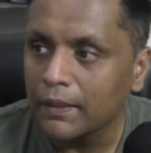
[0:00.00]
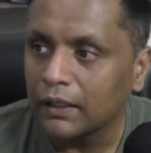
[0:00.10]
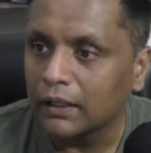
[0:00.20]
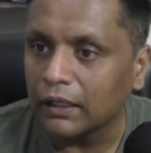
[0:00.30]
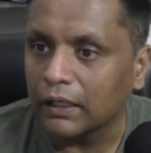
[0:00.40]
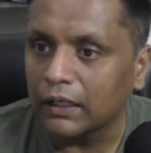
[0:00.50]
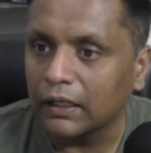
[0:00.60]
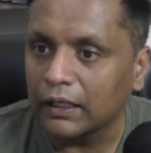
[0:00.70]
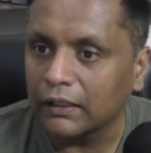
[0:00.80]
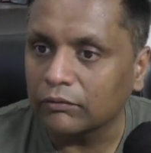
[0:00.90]
uh,
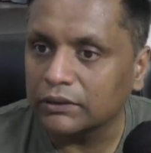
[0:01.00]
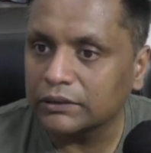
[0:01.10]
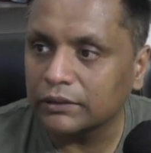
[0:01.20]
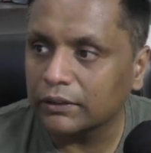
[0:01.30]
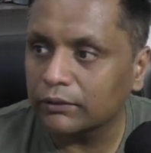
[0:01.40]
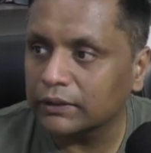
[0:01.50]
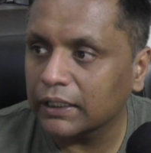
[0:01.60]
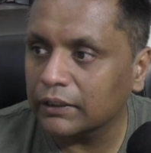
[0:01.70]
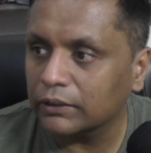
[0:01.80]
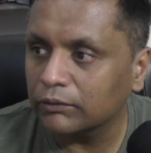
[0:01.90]
and once you click on
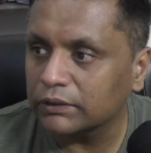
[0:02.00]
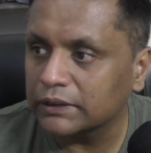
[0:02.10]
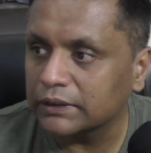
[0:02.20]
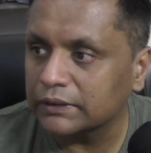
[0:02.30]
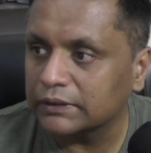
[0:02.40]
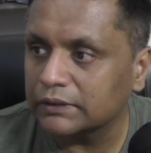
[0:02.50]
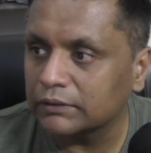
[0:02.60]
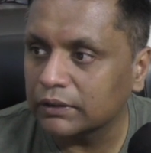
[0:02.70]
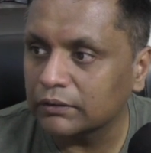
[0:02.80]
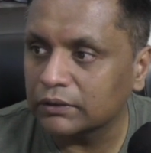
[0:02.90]
that you will see this
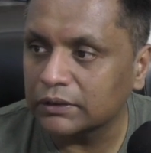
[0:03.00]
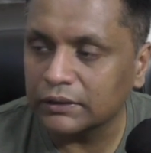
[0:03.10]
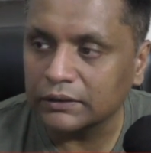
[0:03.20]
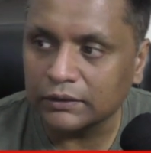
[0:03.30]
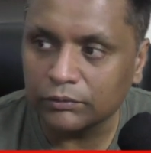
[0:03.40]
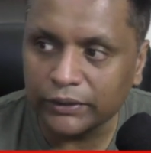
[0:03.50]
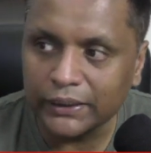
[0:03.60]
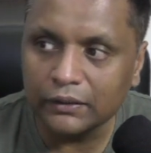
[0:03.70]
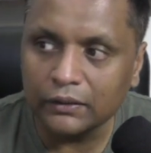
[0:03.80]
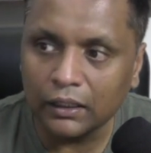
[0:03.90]
this this
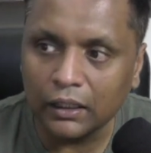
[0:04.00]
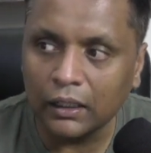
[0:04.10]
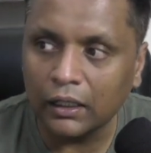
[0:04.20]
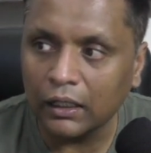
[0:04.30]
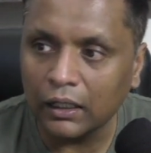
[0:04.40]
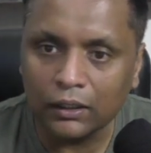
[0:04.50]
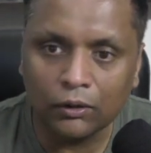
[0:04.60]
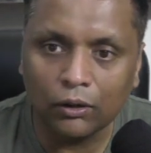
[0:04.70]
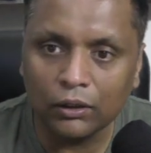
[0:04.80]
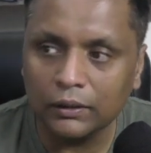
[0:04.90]
wheel uh,
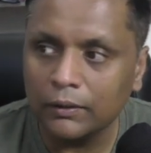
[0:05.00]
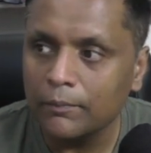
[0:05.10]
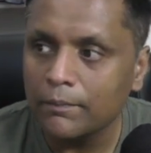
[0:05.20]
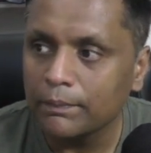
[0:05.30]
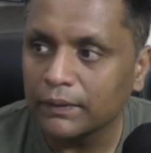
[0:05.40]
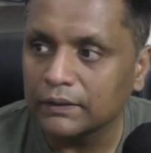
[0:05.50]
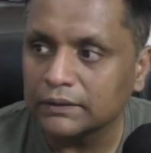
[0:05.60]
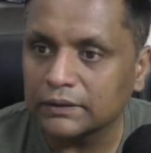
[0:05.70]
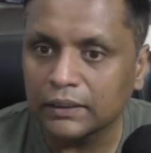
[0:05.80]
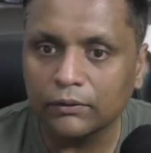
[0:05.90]
cog
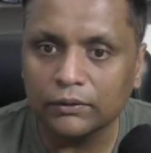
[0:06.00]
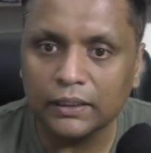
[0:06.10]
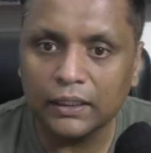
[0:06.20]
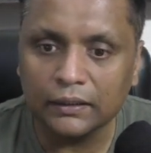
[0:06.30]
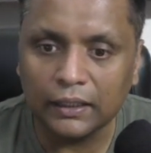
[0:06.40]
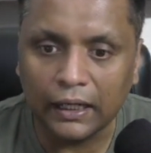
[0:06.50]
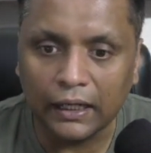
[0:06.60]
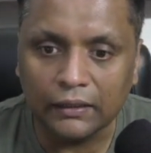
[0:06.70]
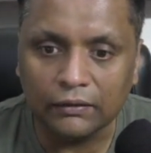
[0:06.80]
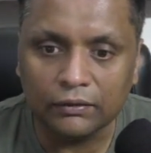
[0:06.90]
just click on that
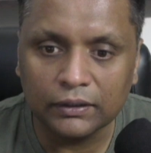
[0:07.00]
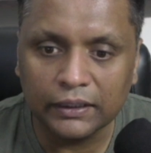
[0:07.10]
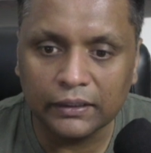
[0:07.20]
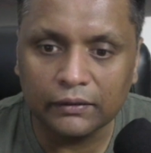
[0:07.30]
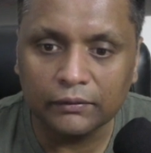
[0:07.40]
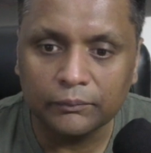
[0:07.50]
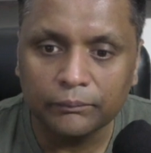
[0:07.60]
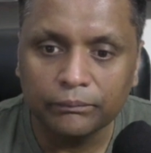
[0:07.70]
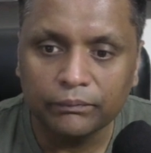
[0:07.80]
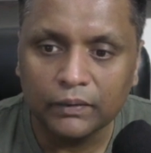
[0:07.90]
and here
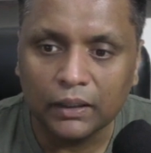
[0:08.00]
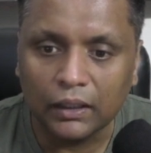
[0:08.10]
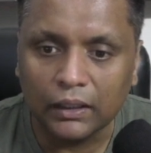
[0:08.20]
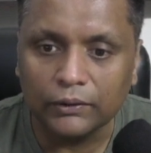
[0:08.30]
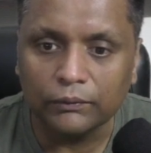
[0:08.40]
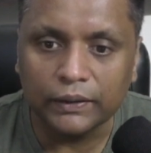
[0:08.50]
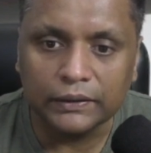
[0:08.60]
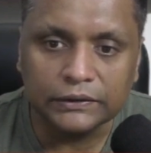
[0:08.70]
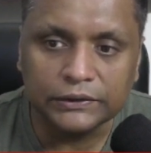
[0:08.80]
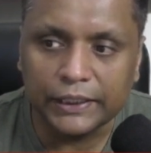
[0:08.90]
uh, you
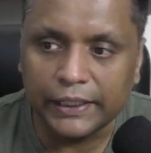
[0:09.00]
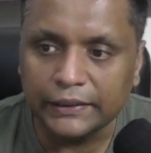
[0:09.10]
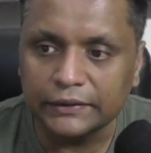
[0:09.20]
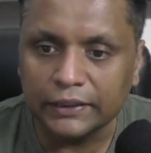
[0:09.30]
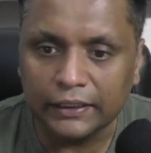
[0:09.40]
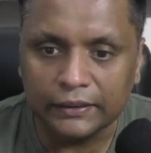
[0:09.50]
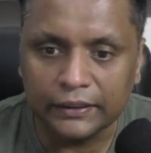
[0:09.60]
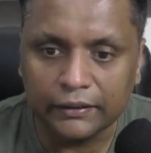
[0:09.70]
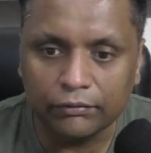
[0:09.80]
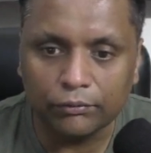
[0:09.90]
can change
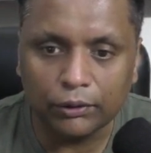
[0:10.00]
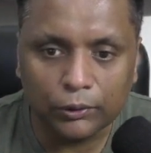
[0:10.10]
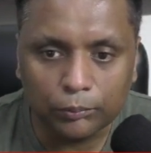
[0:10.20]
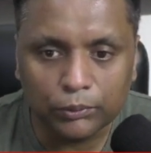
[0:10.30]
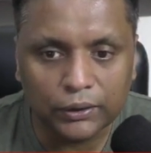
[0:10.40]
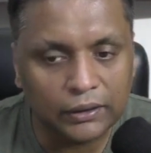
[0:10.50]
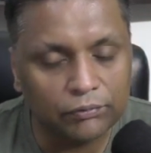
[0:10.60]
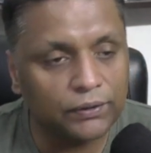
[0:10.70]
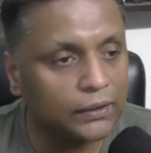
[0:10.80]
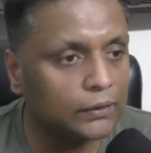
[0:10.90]
anything if you want to put a
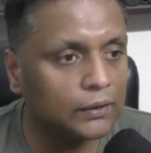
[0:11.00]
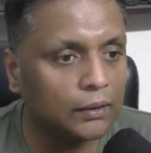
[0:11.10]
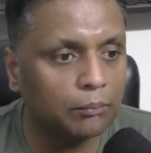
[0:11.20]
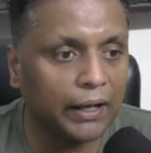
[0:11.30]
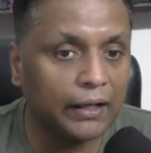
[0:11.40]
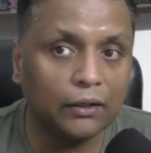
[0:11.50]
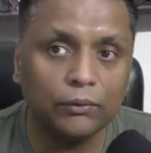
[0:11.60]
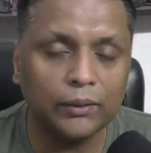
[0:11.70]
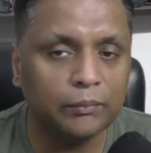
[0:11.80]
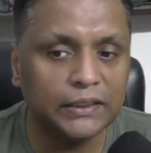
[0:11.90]
different
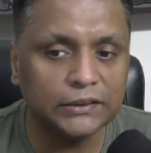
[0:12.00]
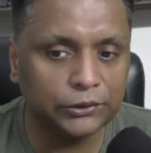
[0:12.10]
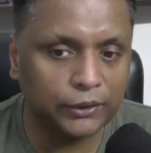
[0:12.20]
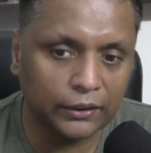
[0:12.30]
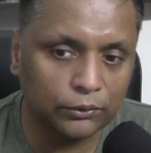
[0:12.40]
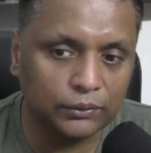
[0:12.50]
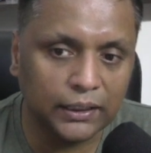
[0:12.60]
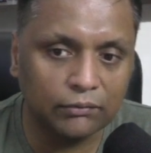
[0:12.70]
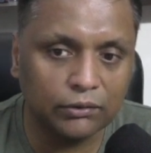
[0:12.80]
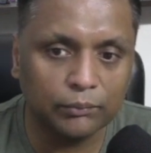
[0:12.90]
background image you can do
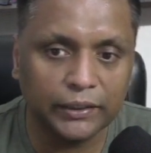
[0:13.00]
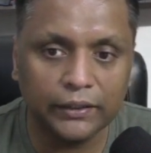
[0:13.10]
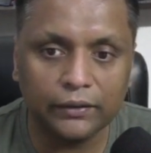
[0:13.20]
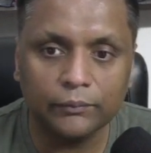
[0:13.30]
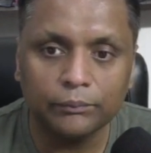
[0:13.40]
that from here